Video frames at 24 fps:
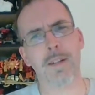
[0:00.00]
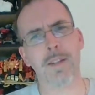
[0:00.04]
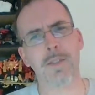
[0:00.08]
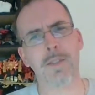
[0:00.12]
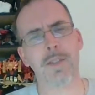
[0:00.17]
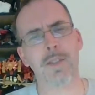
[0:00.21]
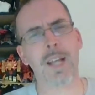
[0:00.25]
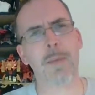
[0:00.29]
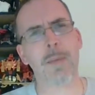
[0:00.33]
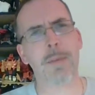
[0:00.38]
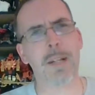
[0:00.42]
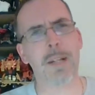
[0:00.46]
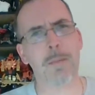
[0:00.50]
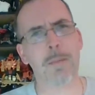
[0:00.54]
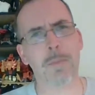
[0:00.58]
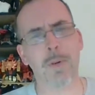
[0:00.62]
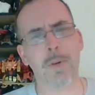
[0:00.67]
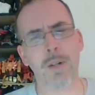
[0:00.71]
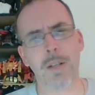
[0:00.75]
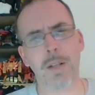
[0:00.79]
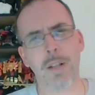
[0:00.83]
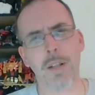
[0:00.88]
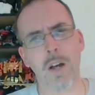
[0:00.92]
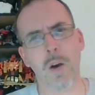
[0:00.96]
Stop it,
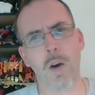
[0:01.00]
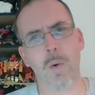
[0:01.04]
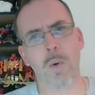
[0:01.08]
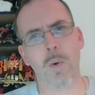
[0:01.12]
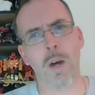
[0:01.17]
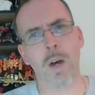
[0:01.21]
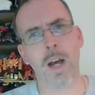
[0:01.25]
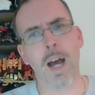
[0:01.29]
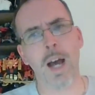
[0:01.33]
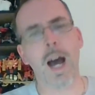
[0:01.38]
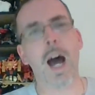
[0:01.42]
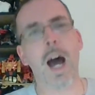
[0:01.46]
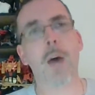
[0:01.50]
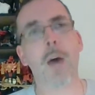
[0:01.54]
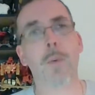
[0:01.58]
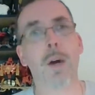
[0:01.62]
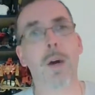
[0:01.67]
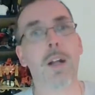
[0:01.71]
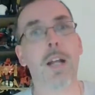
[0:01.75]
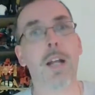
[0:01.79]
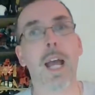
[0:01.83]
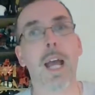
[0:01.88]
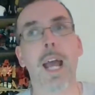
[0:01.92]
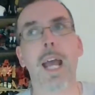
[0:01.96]
Input. No, I
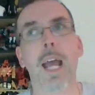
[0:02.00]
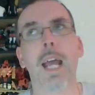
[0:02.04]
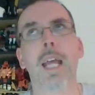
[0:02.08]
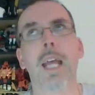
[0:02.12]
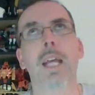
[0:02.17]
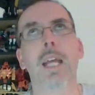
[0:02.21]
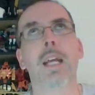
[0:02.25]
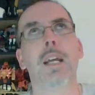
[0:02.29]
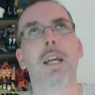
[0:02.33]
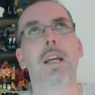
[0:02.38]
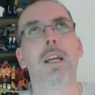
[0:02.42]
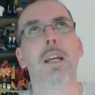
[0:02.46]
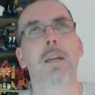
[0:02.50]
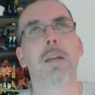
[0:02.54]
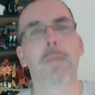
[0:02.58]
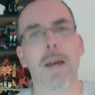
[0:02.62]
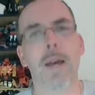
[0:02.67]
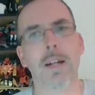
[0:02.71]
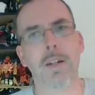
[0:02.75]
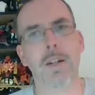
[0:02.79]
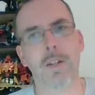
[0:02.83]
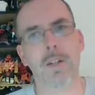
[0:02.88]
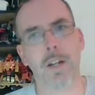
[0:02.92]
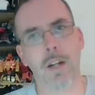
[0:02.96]
want a
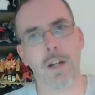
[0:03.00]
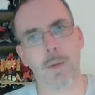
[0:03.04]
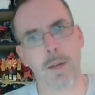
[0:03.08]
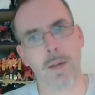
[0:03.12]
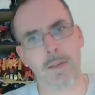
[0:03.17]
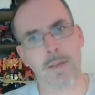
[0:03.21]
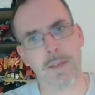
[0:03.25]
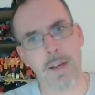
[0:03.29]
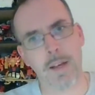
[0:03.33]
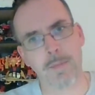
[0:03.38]
Commander Tidal Wave.